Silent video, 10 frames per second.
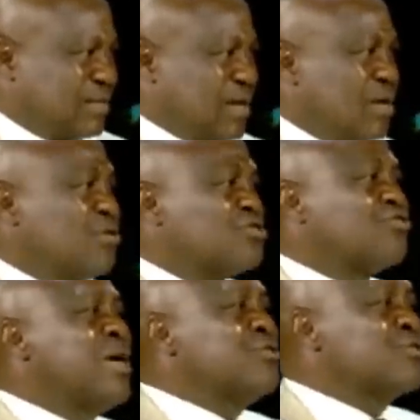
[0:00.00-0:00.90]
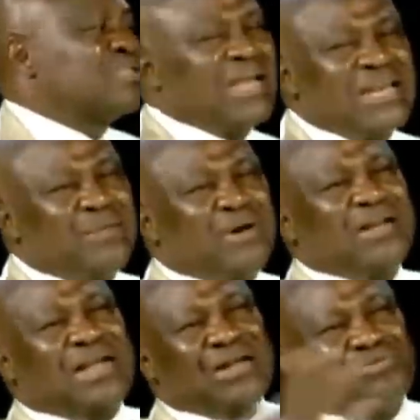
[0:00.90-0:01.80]
You know, trying to say anybody
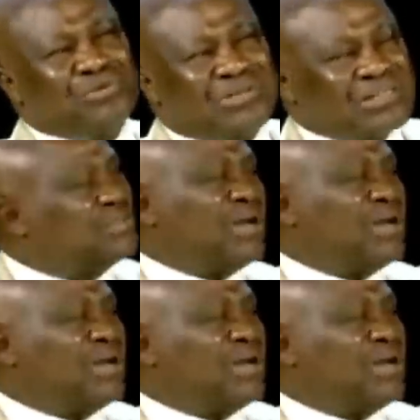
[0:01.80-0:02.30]
can do this.